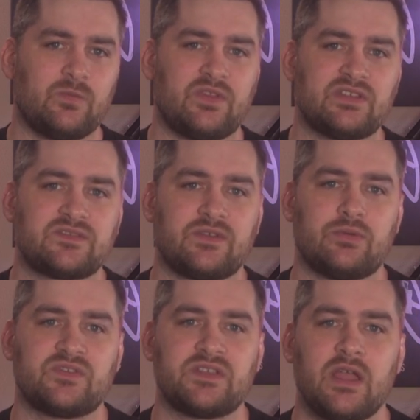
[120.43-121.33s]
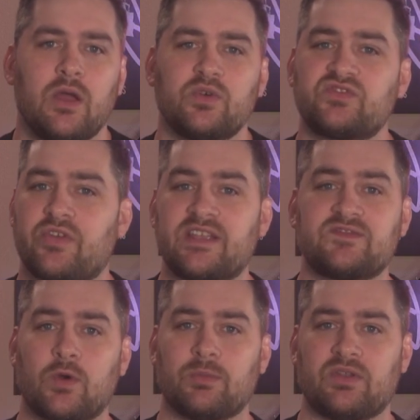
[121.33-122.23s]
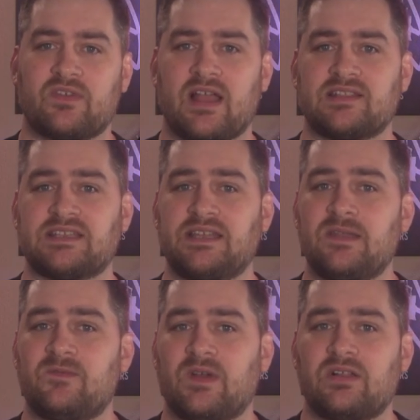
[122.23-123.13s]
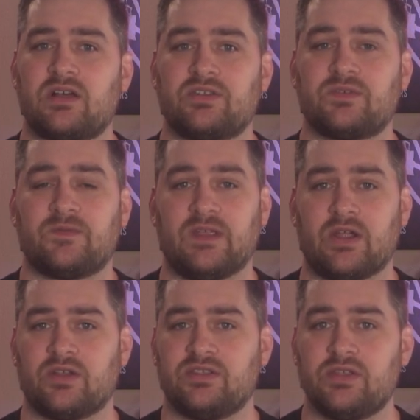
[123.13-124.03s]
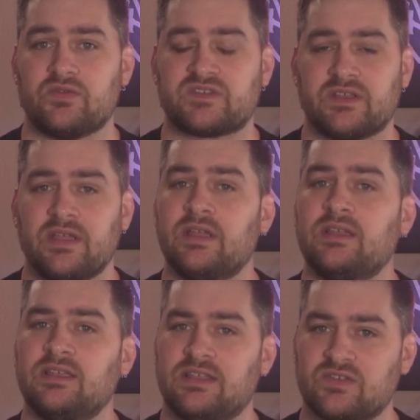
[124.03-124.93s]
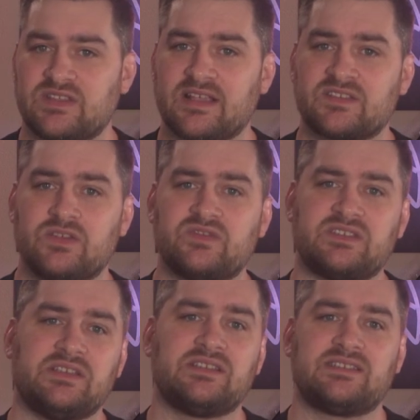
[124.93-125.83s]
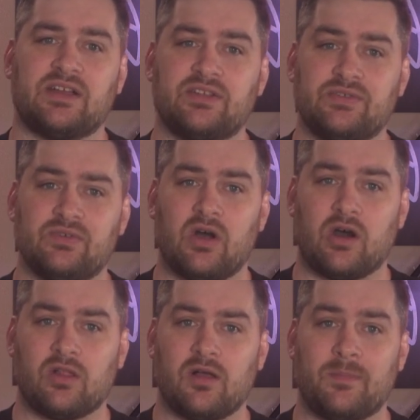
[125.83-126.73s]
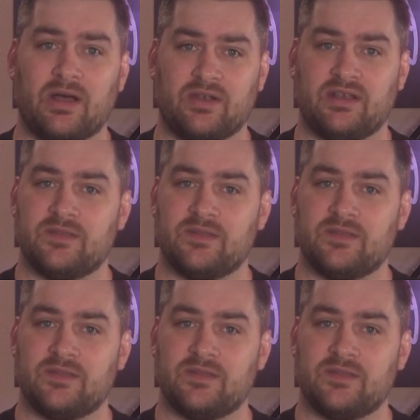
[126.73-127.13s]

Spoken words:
with his viewers was transformative content and fell under fair use. Here's XQC to tell you all about it